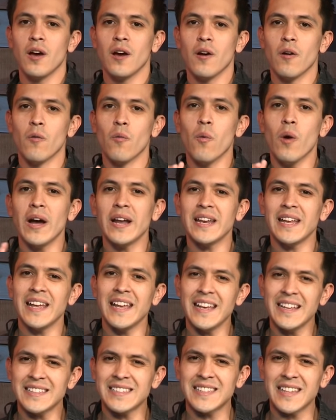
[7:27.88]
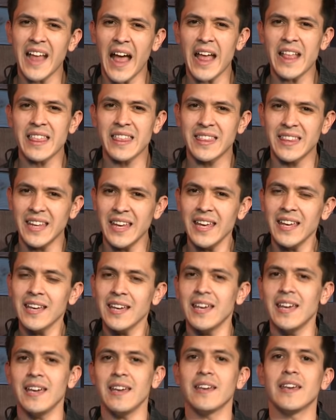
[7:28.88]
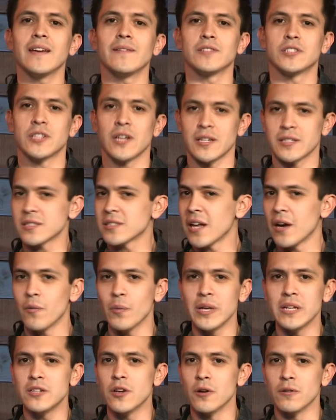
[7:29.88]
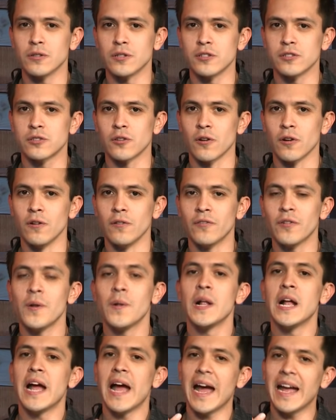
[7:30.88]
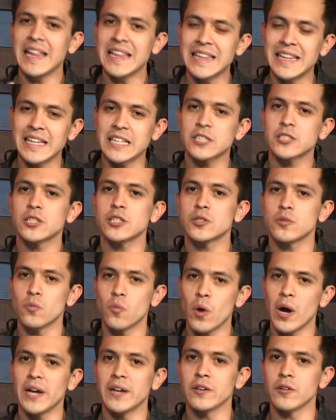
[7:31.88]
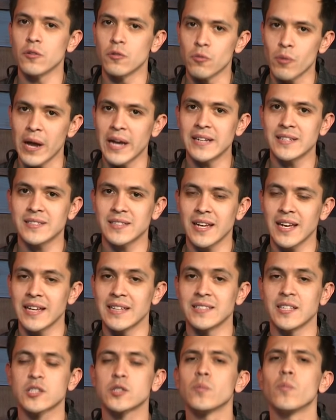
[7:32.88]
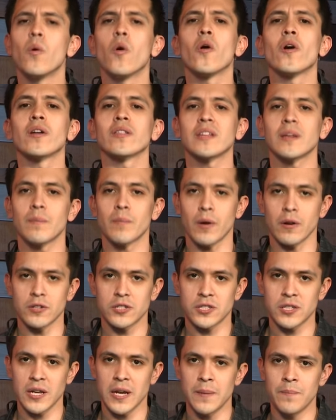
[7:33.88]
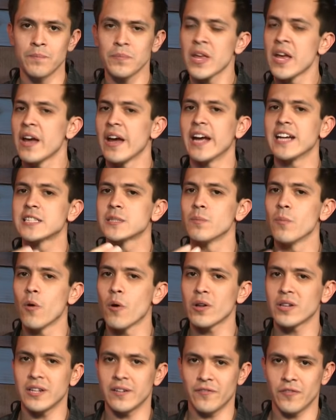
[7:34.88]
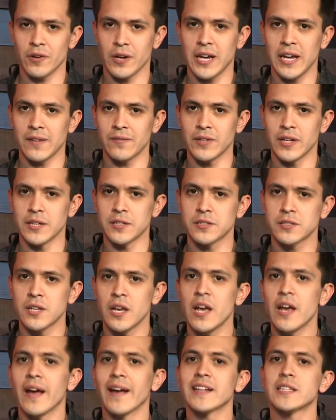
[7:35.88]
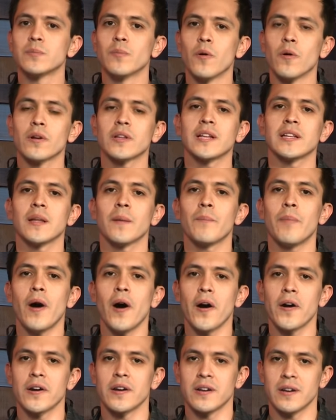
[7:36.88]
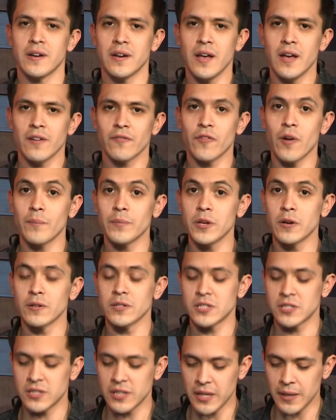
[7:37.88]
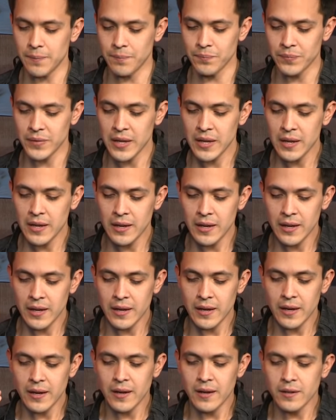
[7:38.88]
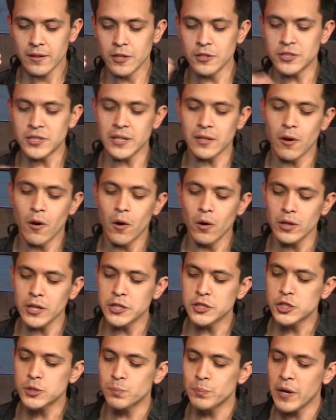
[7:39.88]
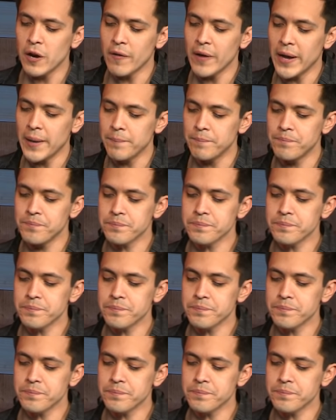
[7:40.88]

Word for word: what is that thing He gives us that we don't deserve? And this is what grace is it's more than mercy, it's more than forgiveness, it's more than the pardon from your sin. You see, the Holy Spirit